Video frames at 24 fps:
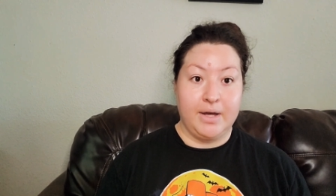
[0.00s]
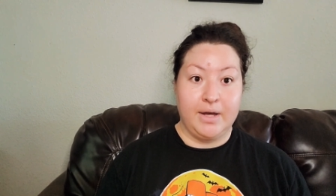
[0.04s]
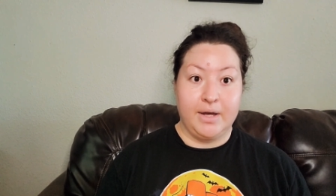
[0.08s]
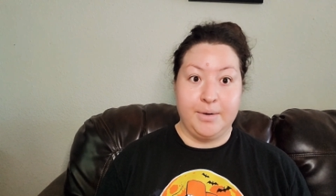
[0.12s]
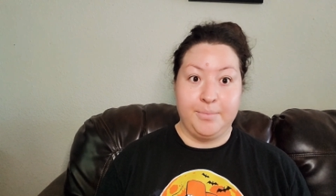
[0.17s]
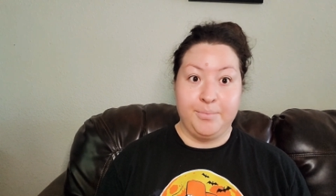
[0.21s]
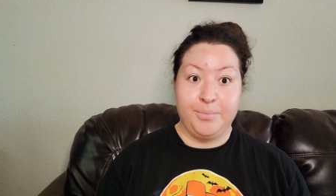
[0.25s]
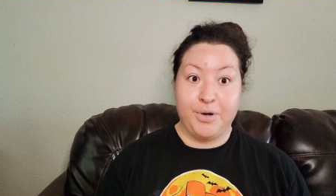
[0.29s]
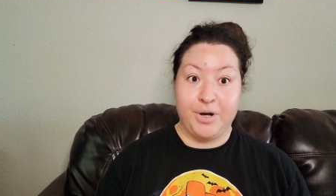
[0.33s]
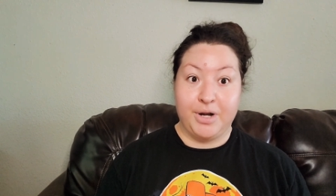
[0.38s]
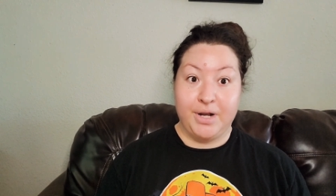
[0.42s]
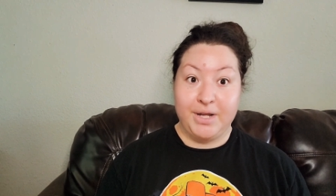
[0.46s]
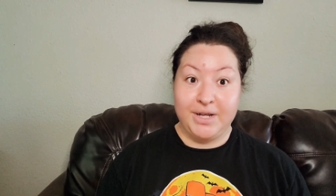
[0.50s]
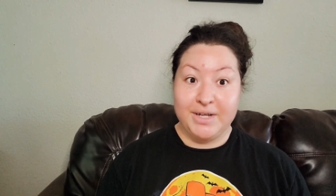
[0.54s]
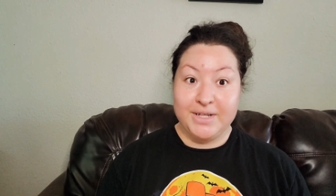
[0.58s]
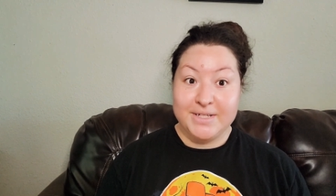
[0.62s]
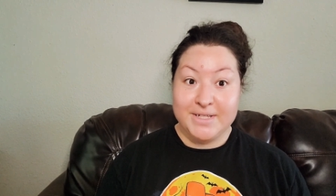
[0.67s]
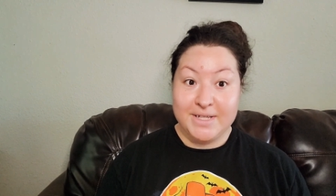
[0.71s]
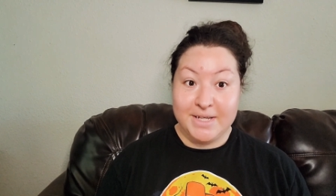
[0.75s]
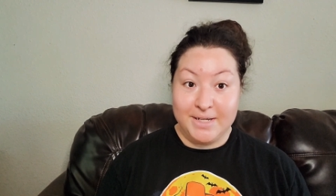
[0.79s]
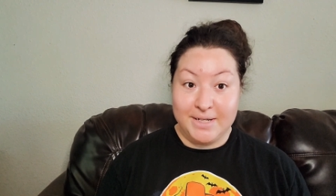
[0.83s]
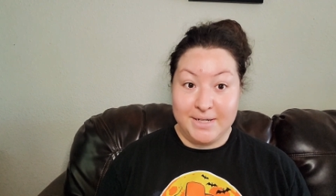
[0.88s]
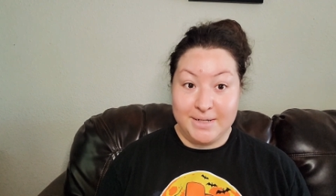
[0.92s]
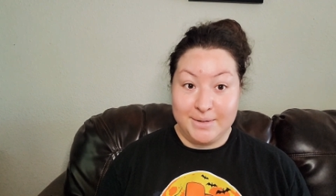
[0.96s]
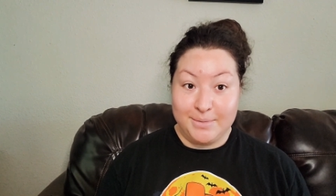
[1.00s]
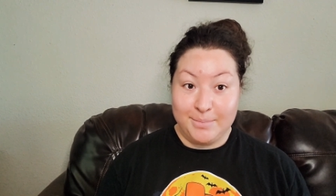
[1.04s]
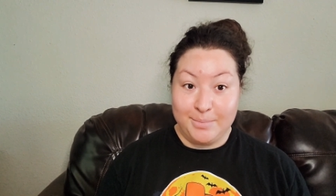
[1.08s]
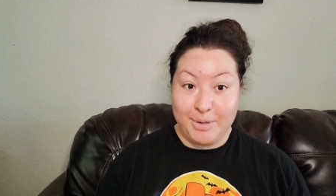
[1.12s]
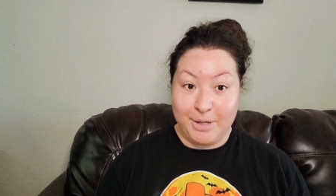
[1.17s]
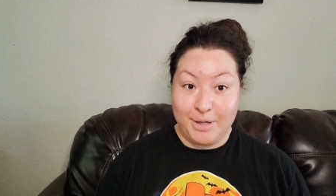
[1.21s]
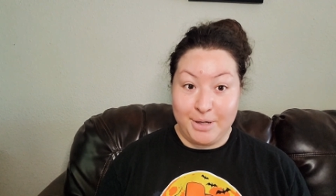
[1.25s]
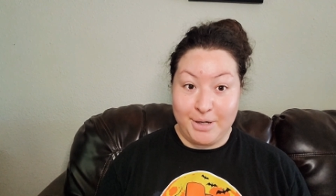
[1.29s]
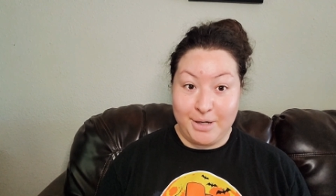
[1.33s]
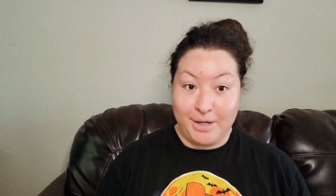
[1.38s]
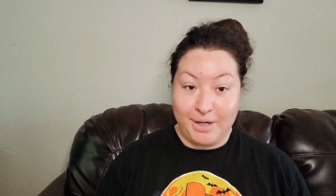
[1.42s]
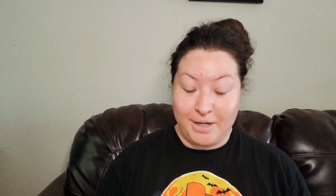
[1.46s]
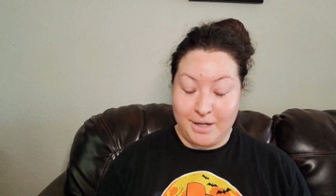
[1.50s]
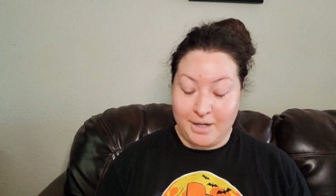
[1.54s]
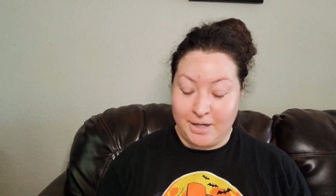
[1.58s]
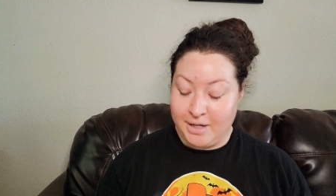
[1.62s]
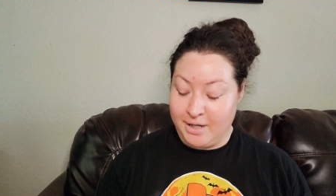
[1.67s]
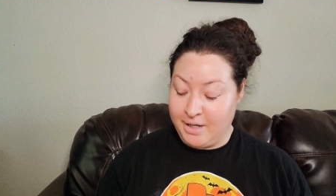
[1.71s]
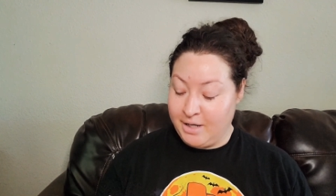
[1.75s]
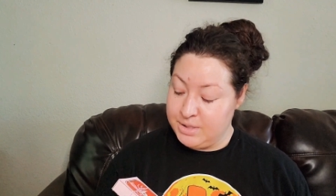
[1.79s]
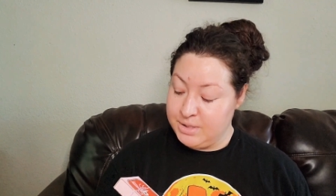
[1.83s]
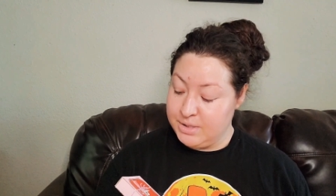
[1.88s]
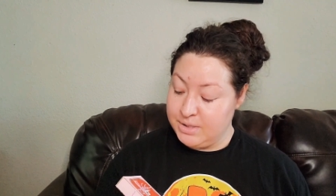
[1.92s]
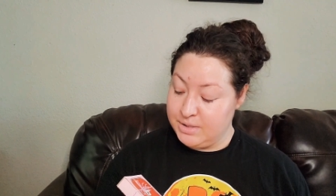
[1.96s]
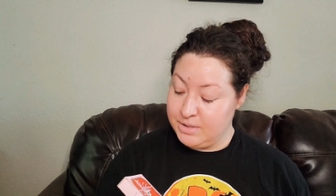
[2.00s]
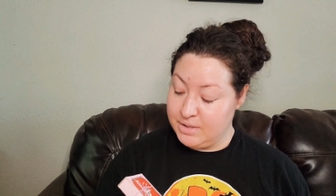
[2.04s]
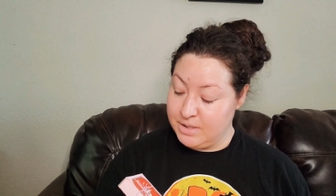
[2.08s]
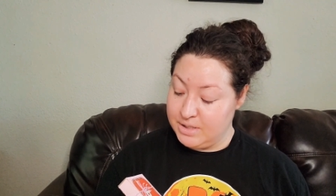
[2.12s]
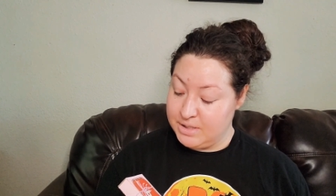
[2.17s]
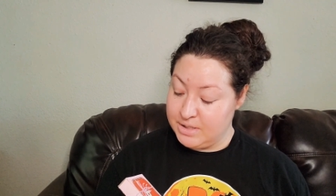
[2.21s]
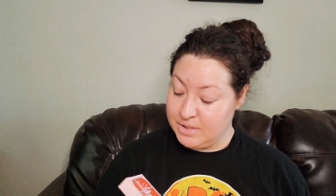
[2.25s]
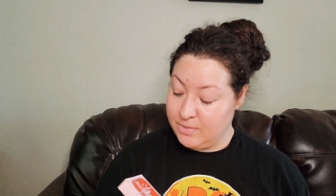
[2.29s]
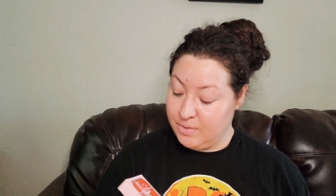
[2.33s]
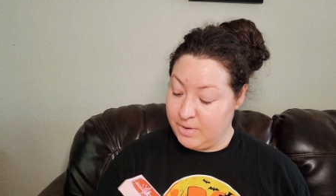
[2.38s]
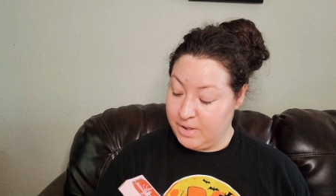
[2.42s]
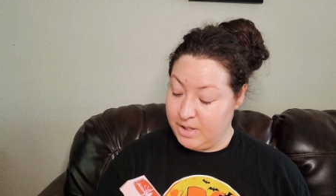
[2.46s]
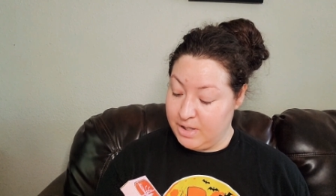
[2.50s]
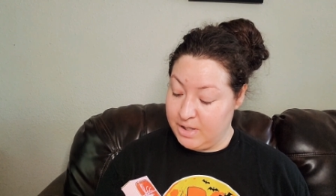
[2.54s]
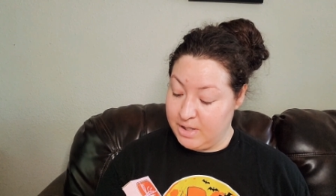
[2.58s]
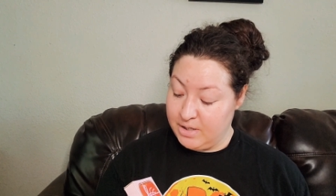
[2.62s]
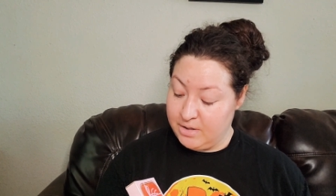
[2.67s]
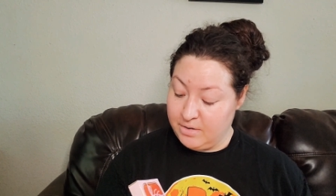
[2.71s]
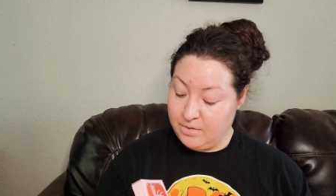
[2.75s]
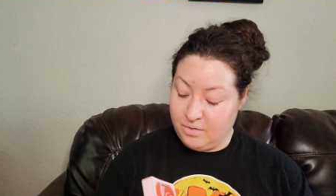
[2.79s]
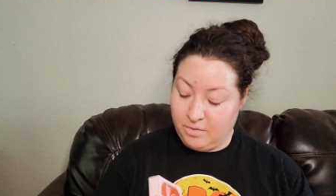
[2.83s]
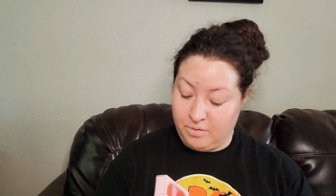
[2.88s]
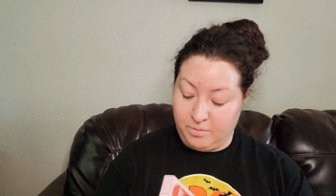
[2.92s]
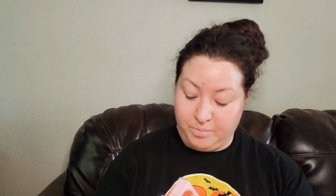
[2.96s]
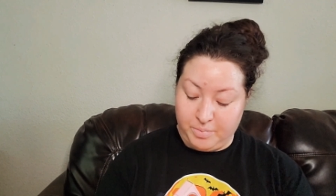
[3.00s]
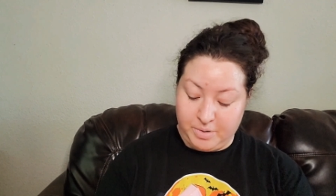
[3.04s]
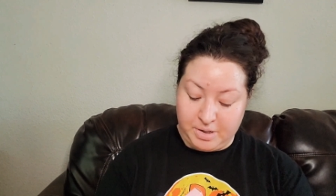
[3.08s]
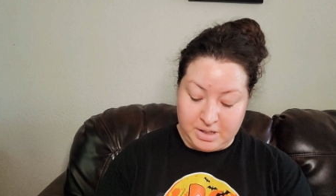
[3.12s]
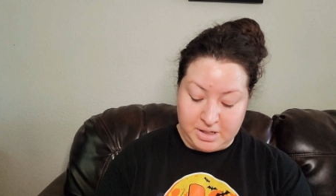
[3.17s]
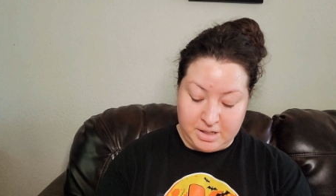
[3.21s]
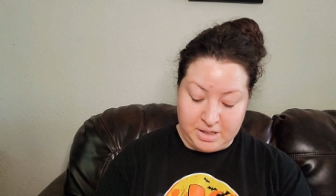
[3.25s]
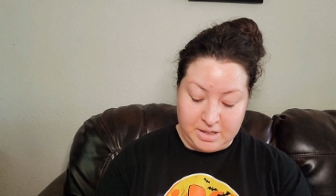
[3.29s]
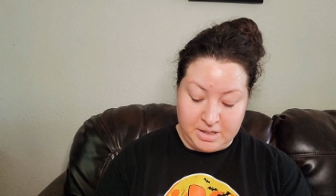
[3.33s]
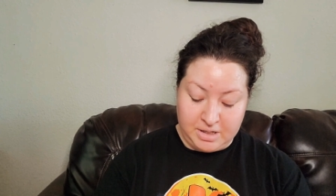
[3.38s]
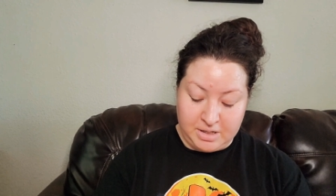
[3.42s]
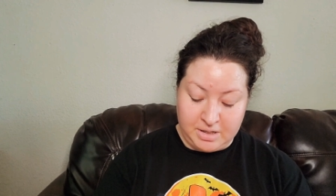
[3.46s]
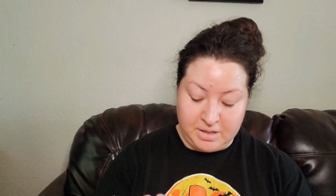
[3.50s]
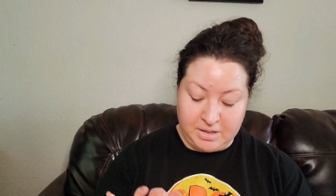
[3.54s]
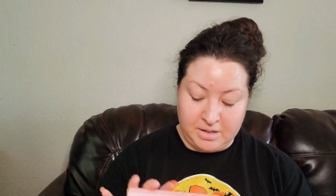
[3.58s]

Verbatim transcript: I'm pretty excited about it. So let's go ahead and open it.